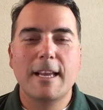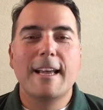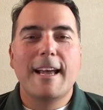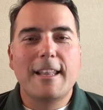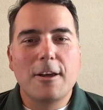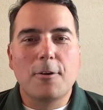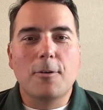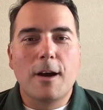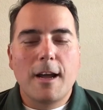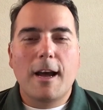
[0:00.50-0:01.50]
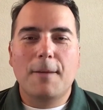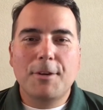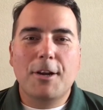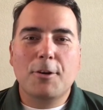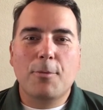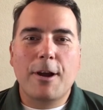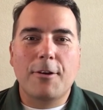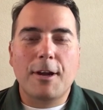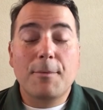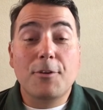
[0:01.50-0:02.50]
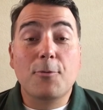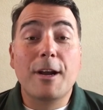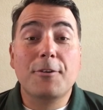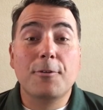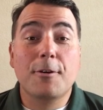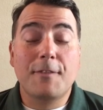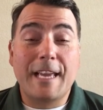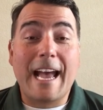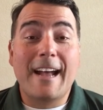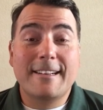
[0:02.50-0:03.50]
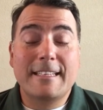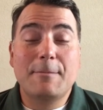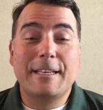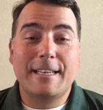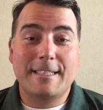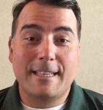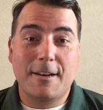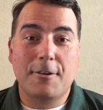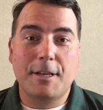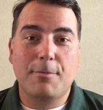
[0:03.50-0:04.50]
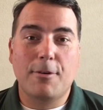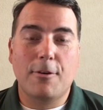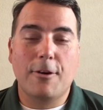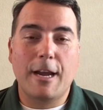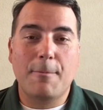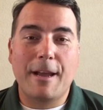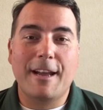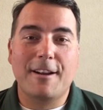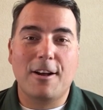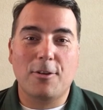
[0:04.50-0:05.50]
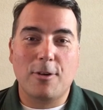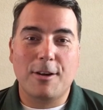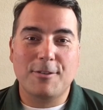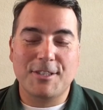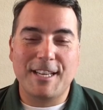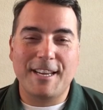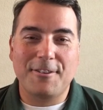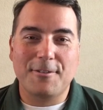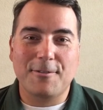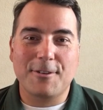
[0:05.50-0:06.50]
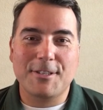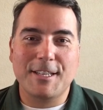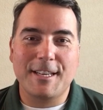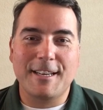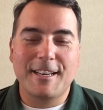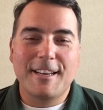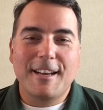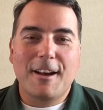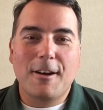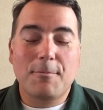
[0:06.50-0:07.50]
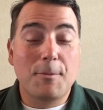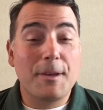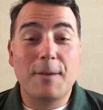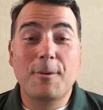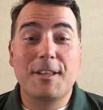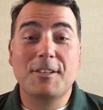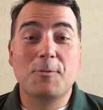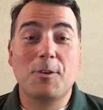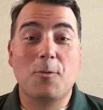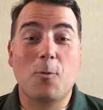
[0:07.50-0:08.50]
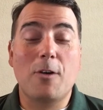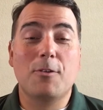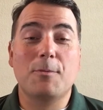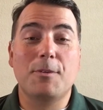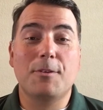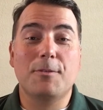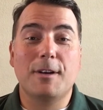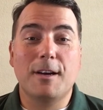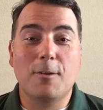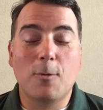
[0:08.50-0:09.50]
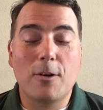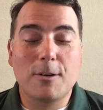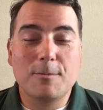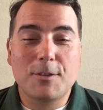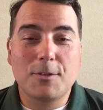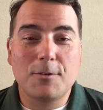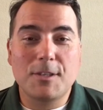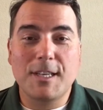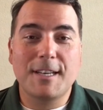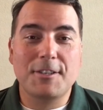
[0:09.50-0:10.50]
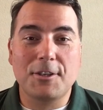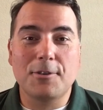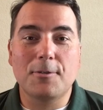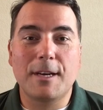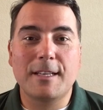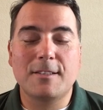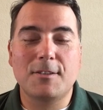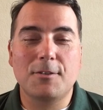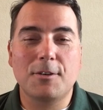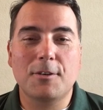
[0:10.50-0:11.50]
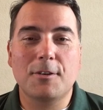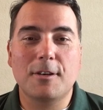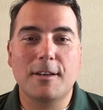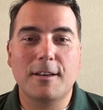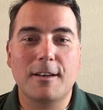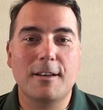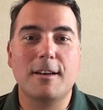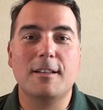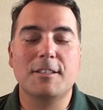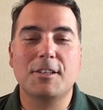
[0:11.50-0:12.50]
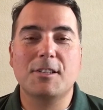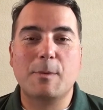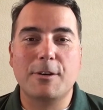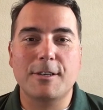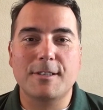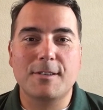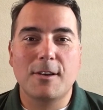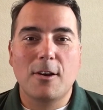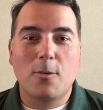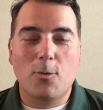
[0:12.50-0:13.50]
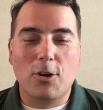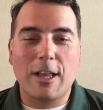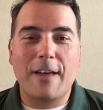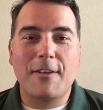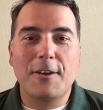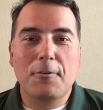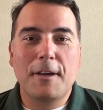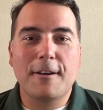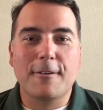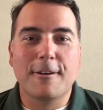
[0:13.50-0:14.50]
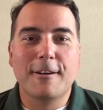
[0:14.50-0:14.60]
Hello, I'm Dr. Brown. I'm the director of the Academic Integrity program at Colorado State University. To begin with, I just want to welcome you. Welcome to CSU and to your college experience. We're glad that you're here.